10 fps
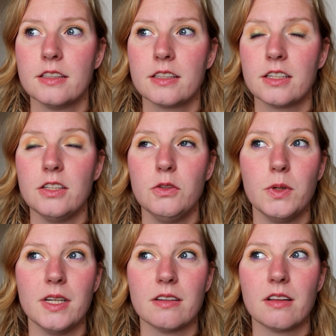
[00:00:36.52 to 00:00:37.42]
Can you
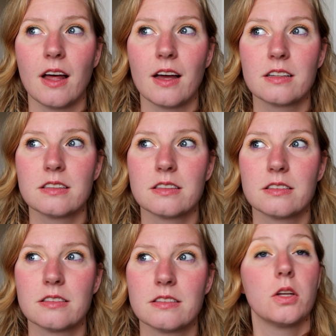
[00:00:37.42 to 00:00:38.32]
hear that?
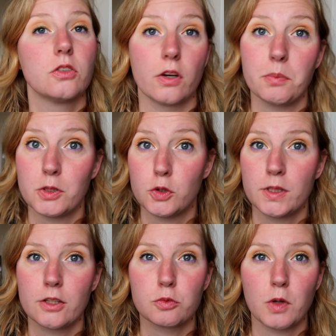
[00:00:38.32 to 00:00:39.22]
So I've been
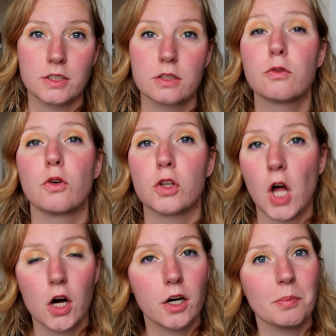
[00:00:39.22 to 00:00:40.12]
doing this project for
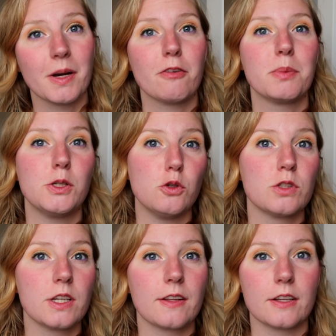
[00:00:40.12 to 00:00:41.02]
longer, but I've been
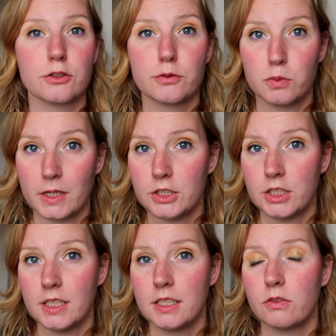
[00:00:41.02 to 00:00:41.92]
using the
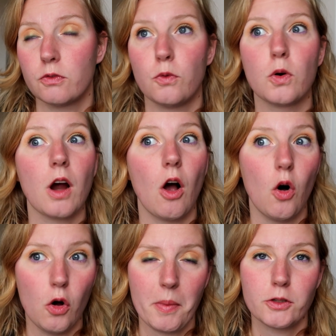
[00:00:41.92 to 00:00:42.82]
spreadsheet for
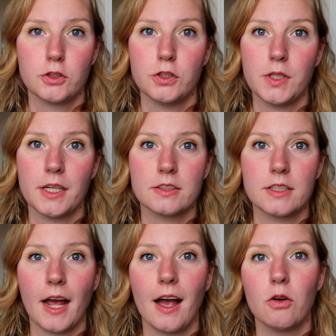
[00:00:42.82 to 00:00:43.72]
almost 2 years
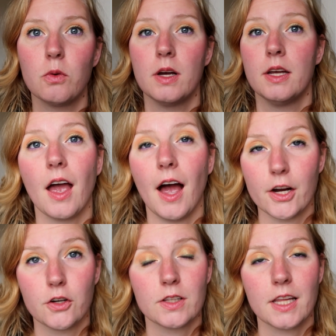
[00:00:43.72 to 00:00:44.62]
now. I
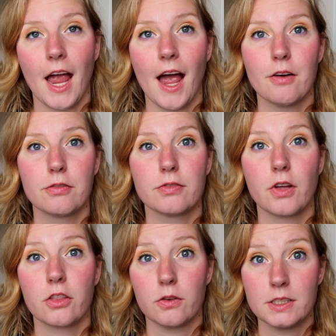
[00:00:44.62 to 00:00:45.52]
currently have
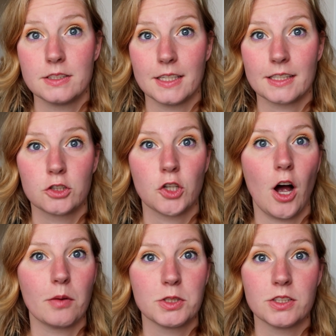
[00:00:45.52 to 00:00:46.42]
36
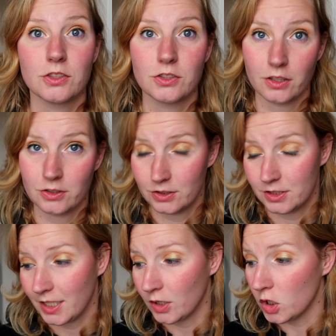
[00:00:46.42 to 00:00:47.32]
options
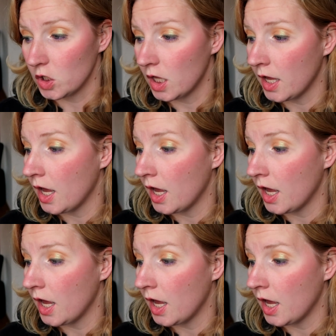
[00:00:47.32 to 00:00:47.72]
still.